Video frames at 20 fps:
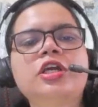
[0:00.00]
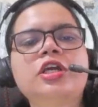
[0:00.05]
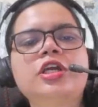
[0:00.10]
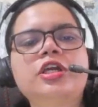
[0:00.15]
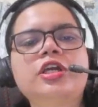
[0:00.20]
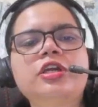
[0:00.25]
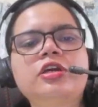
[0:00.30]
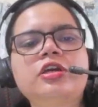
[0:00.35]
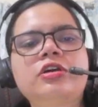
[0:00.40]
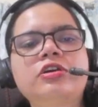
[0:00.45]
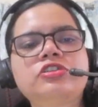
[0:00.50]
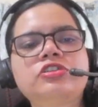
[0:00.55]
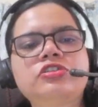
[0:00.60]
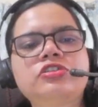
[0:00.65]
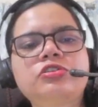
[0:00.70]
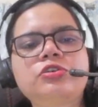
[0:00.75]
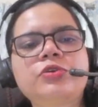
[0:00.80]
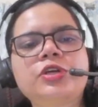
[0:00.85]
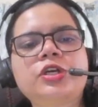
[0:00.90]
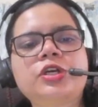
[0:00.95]

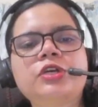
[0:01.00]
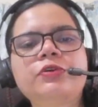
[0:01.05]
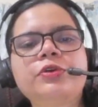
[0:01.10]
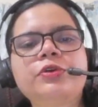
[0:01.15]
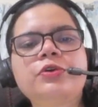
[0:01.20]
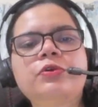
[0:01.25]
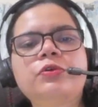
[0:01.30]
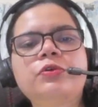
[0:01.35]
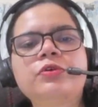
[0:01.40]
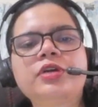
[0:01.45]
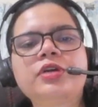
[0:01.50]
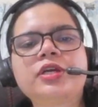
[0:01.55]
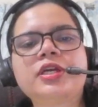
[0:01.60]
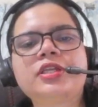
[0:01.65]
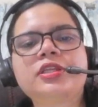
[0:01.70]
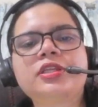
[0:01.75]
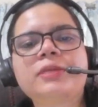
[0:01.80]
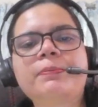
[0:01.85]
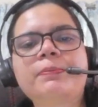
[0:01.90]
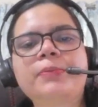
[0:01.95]
to include Hook
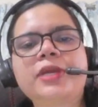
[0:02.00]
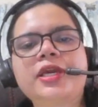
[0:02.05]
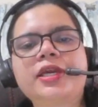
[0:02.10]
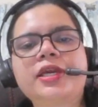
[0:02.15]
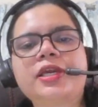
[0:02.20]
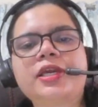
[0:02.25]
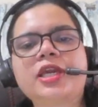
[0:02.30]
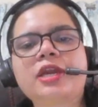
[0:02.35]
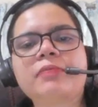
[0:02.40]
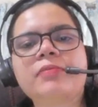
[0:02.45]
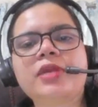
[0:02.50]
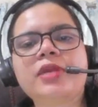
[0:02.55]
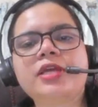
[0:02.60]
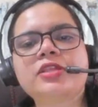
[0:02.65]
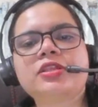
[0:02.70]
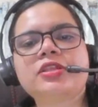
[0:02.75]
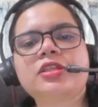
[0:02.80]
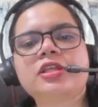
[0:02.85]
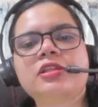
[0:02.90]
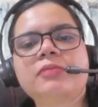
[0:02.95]
in the play came
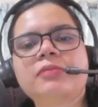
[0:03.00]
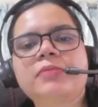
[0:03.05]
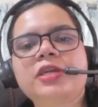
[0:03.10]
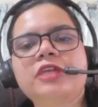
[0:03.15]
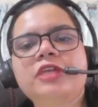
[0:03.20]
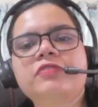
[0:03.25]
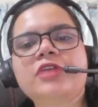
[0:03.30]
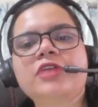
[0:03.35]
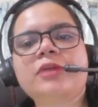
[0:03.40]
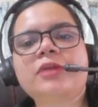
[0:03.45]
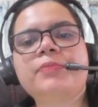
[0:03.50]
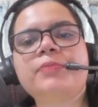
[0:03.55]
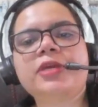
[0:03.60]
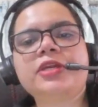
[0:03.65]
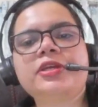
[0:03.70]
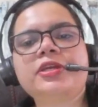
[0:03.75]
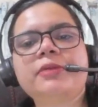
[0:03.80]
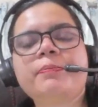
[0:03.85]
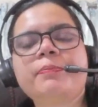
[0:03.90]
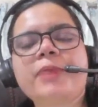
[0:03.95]
less than the belief that
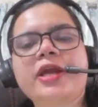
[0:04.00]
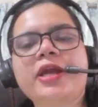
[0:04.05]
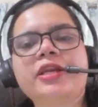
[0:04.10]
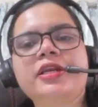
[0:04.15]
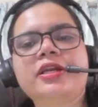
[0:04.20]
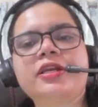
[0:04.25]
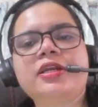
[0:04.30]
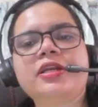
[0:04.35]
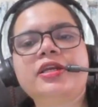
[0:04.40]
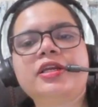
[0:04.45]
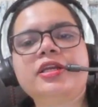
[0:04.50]
Peter Pan